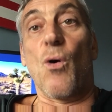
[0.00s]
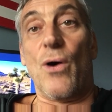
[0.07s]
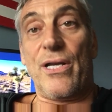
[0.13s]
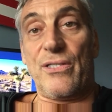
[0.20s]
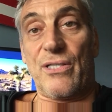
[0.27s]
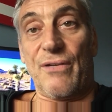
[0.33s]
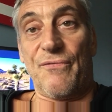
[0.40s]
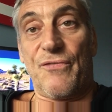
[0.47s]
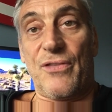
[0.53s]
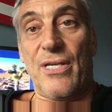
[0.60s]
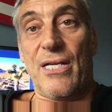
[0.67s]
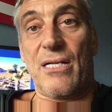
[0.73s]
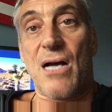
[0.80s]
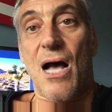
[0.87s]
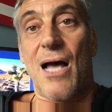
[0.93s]
poison for the
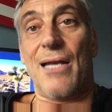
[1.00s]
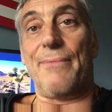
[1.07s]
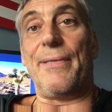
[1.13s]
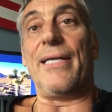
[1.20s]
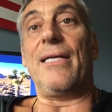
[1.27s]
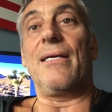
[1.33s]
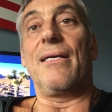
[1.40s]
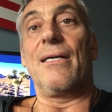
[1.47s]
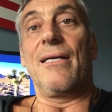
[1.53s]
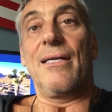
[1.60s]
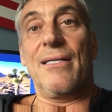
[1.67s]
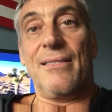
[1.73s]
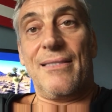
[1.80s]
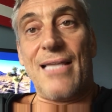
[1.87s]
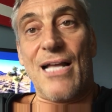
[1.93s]
economy.
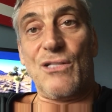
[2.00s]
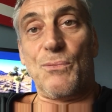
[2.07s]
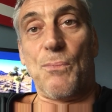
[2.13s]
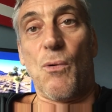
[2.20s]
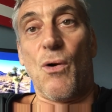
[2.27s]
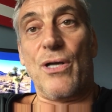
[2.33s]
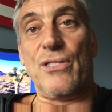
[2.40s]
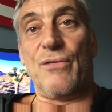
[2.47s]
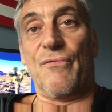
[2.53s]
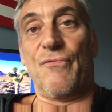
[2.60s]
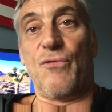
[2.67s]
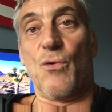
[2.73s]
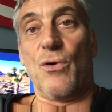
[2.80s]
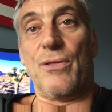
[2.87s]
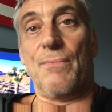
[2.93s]
That's poison
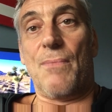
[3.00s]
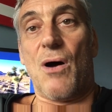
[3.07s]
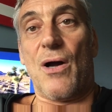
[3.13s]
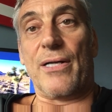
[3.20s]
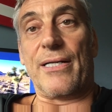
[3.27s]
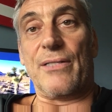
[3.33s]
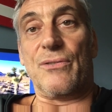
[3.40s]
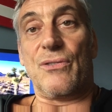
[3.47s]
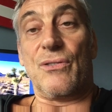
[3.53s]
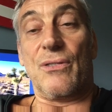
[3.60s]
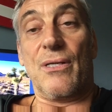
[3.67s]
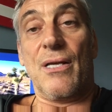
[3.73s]
for the markets.